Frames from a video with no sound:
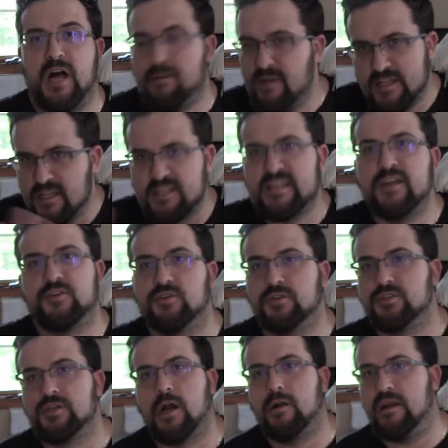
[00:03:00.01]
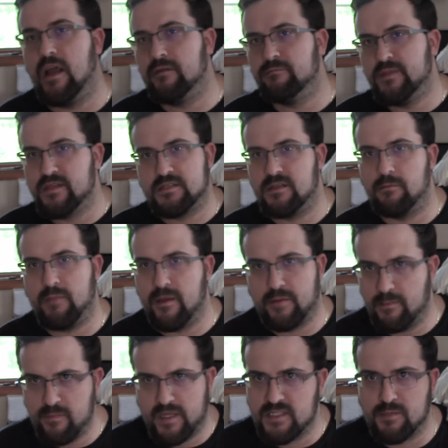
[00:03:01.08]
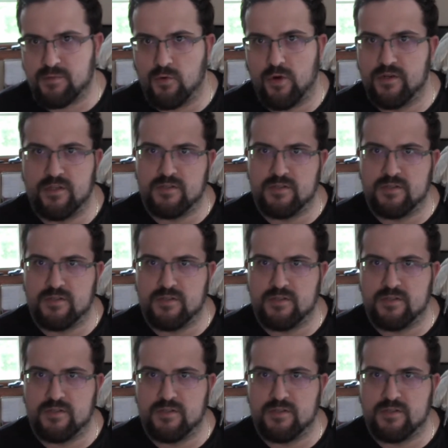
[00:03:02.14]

I mean, essential. Sorry, I mixed up. I mixed up the word.